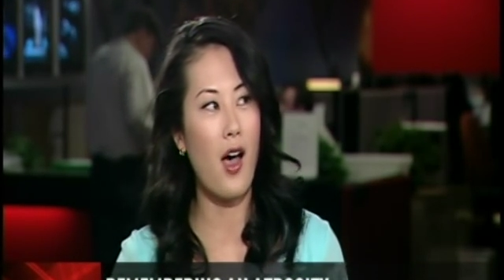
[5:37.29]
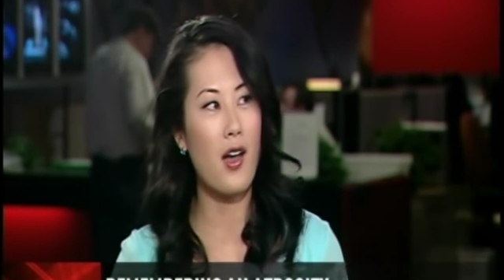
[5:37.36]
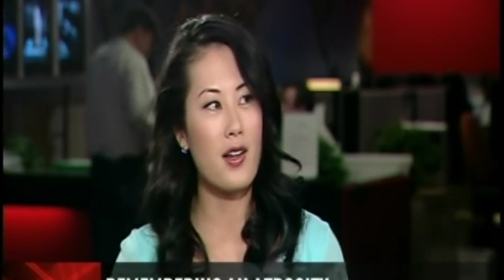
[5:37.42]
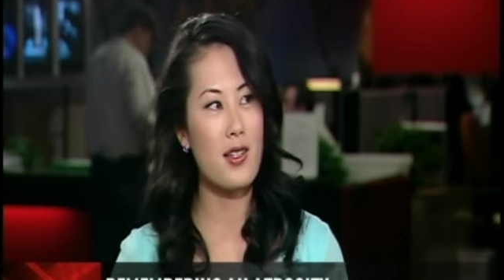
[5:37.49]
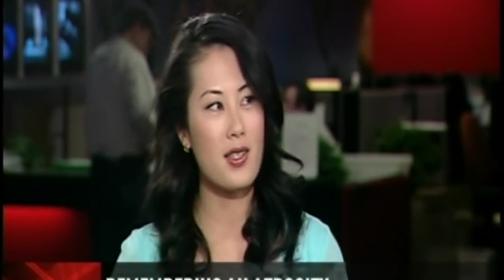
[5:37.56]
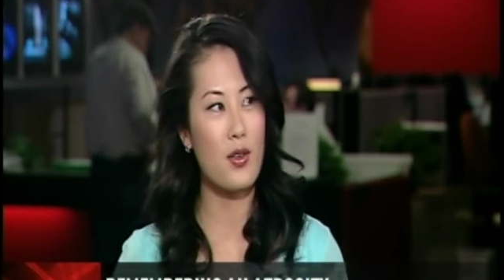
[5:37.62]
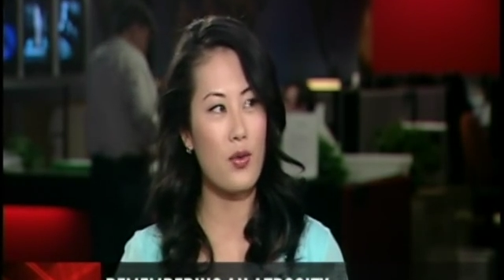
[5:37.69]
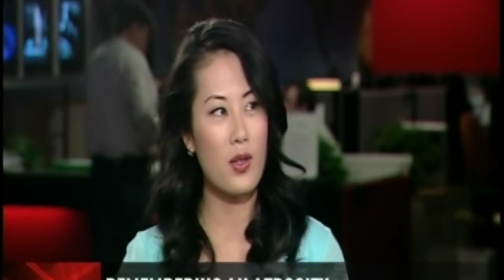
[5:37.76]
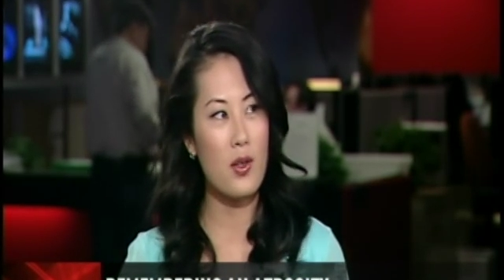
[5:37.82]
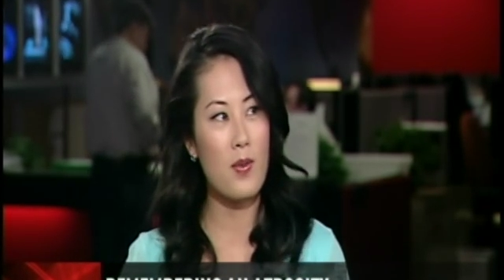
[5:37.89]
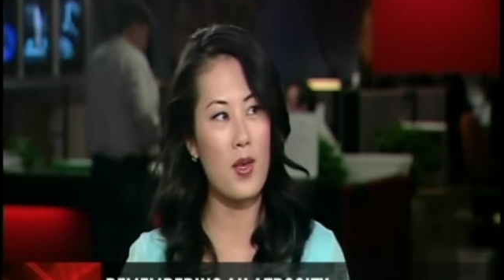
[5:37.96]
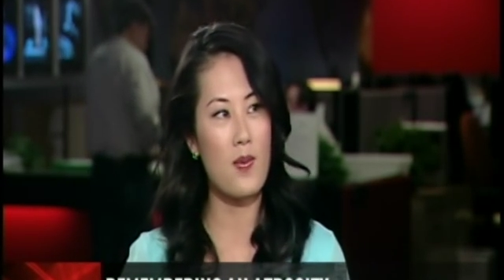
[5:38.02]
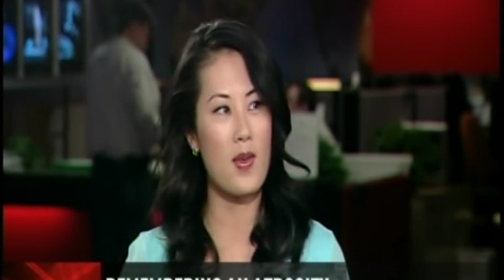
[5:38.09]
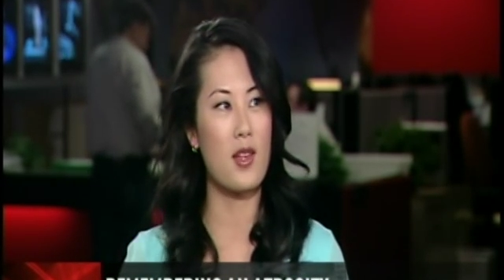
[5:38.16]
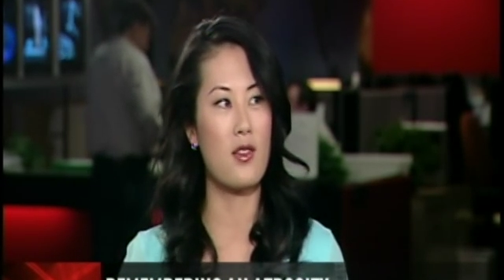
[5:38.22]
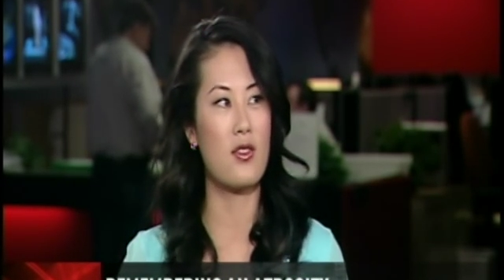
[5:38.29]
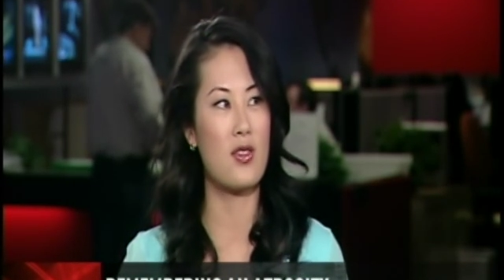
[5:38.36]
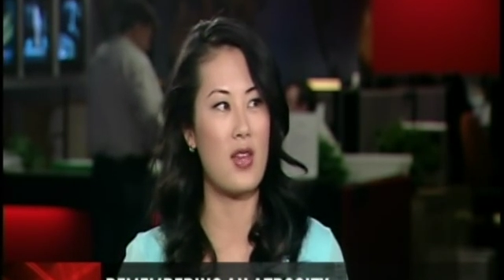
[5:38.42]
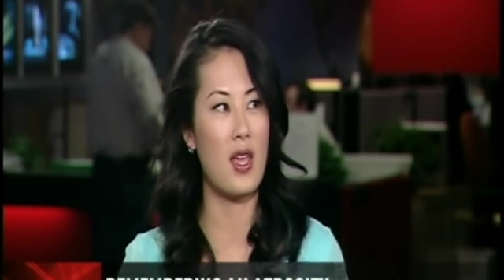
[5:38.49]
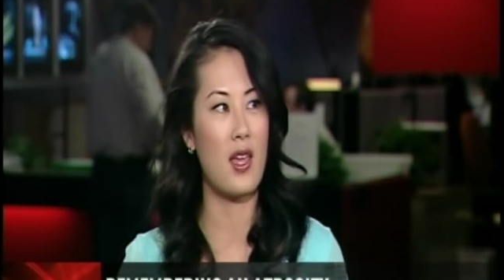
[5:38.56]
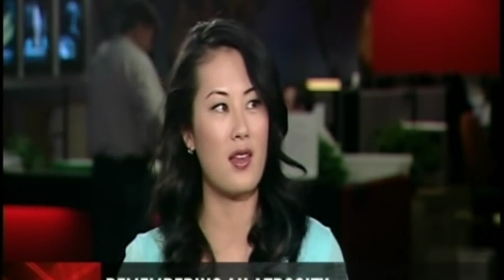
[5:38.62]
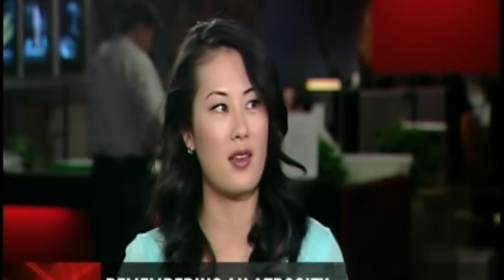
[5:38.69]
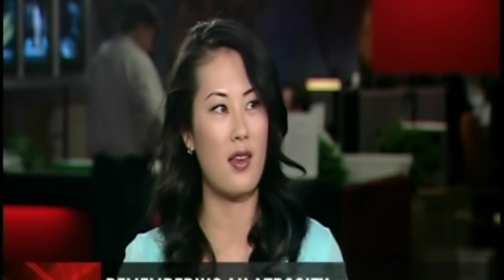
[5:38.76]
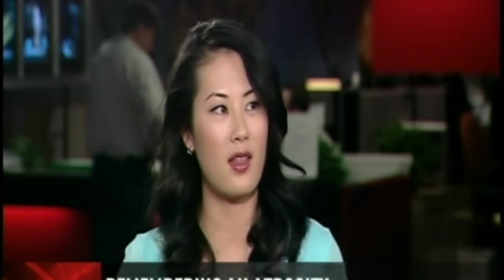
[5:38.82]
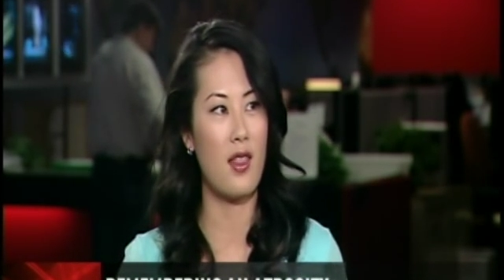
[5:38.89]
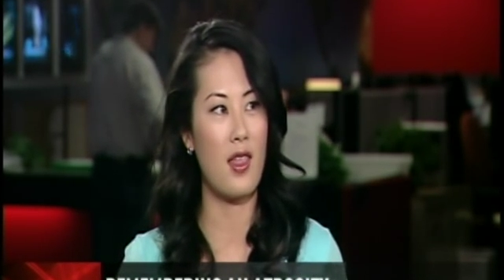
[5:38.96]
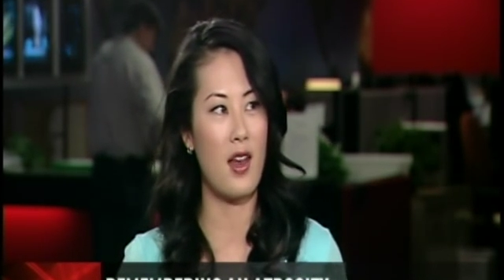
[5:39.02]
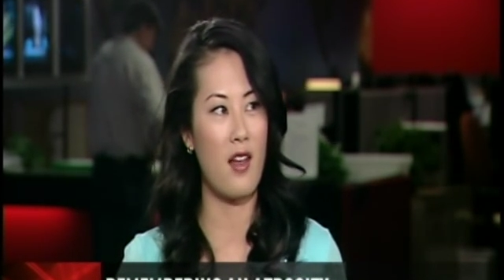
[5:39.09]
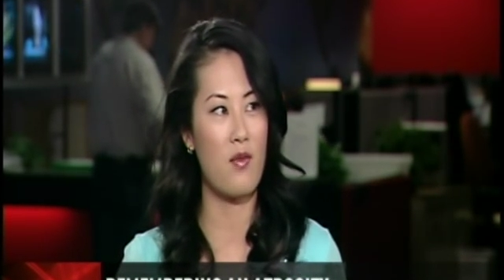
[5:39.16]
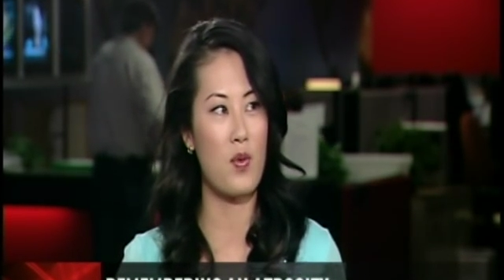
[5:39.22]
honestly, really made me understand
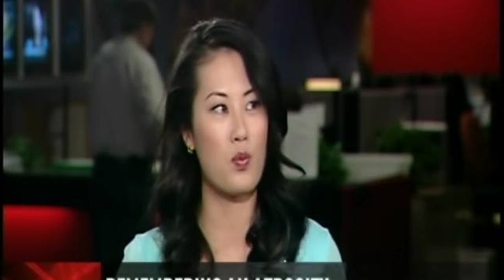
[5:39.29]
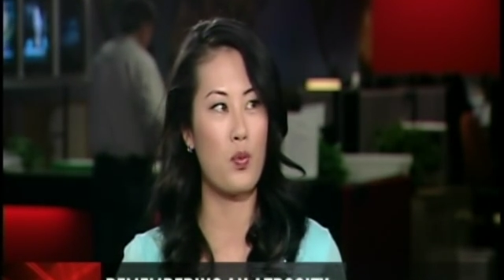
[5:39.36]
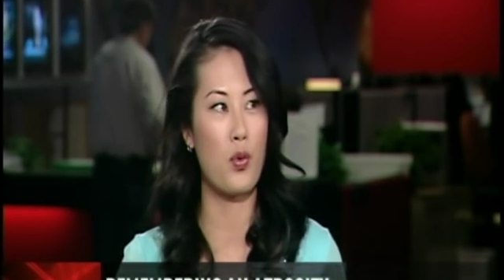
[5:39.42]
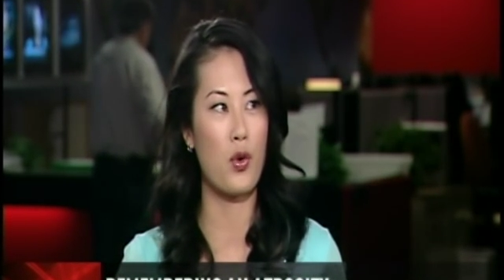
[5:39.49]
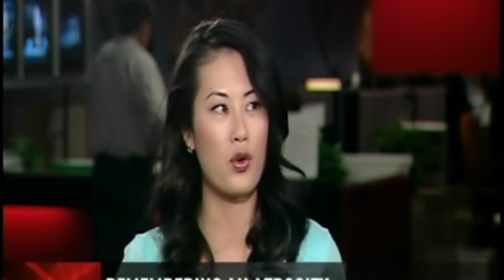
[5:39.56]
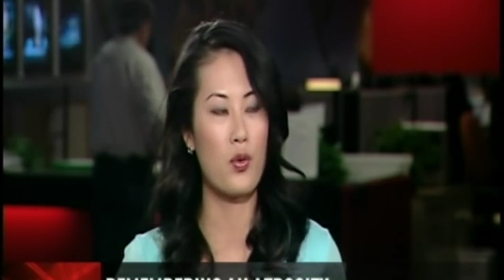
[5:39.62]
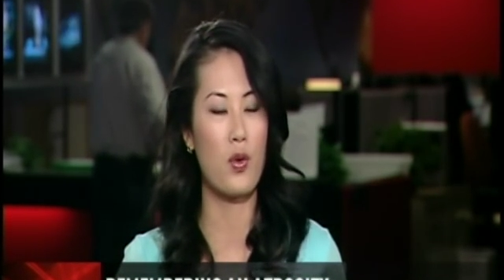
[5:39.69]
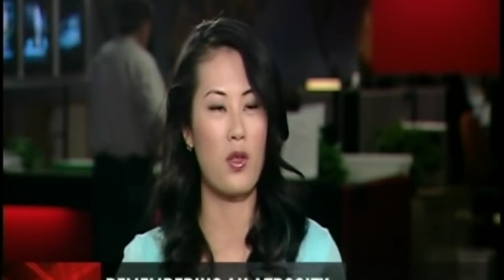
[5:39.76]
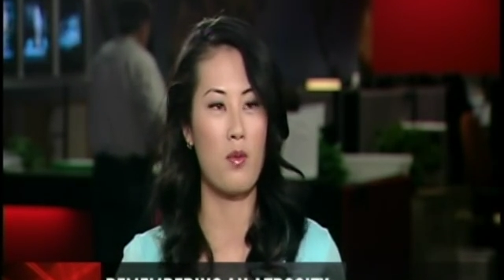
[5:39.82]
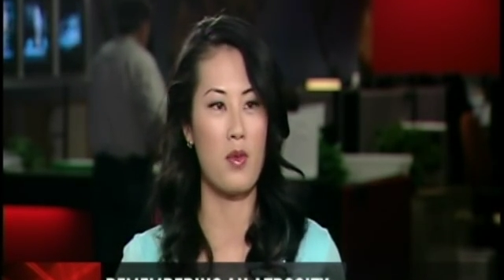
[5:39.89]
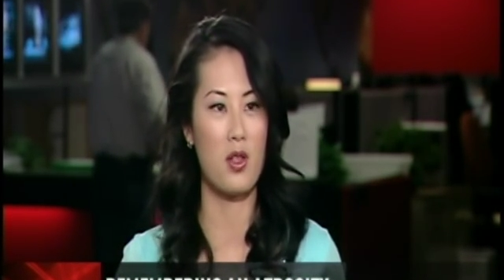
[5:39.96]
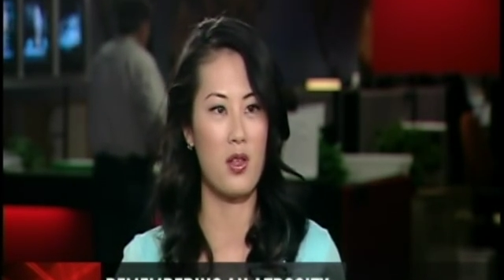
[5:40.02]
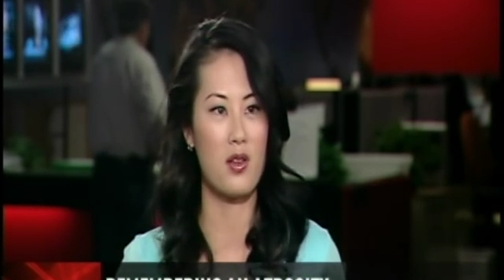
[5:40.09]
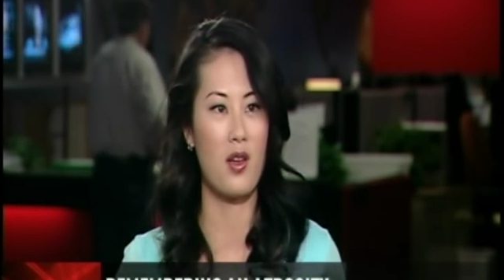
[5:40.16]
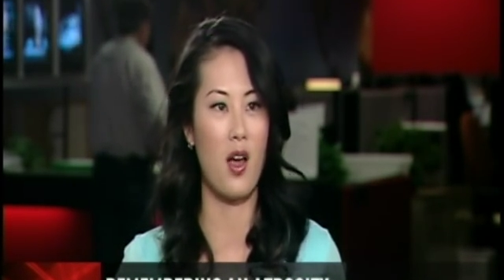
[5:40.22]
that I've been born with $1 million